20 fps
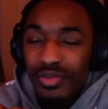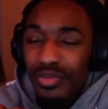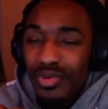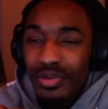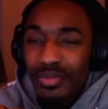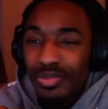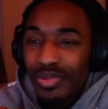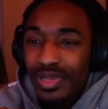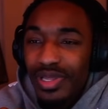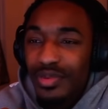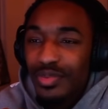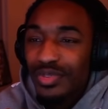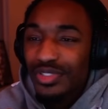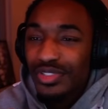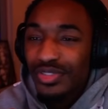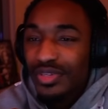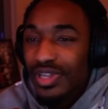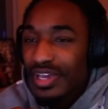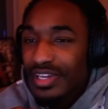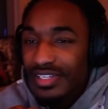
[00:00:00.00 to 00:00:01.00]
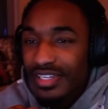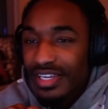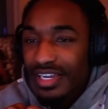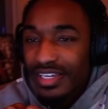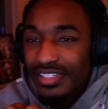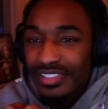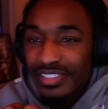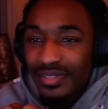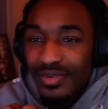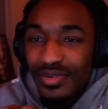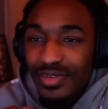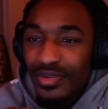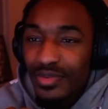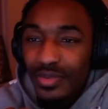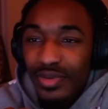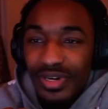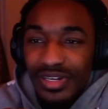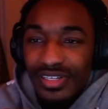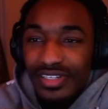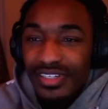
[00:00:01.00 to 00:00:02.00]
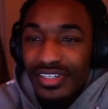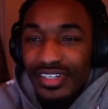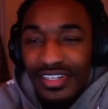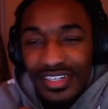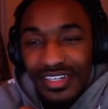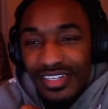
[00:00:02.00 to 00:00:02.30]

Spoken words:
want to play with you like that. Like she don't even want to.